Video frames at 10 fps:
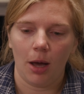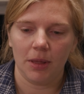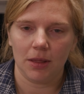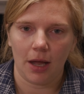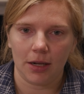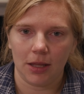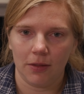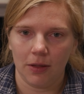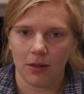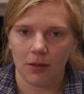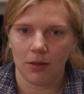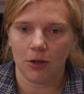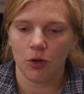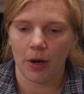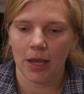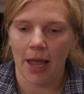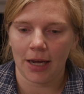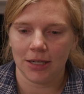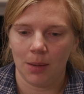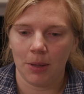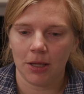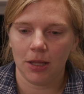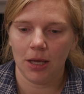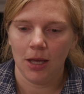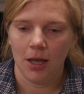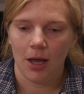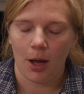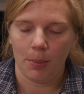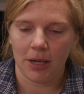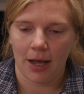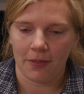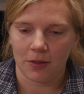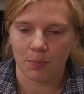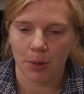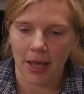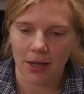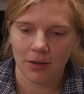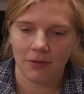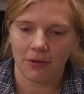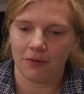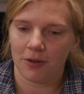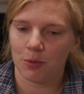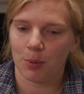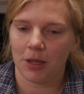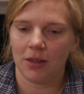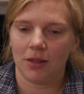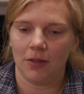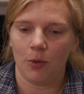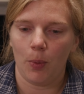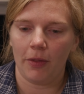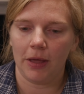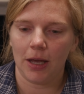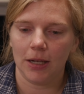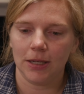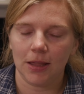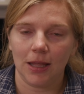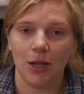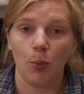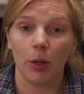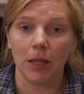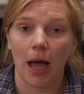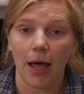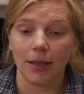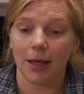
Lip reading: He's not a kid that did great academically, but he got this plaque for first place in the welding contest, and he will not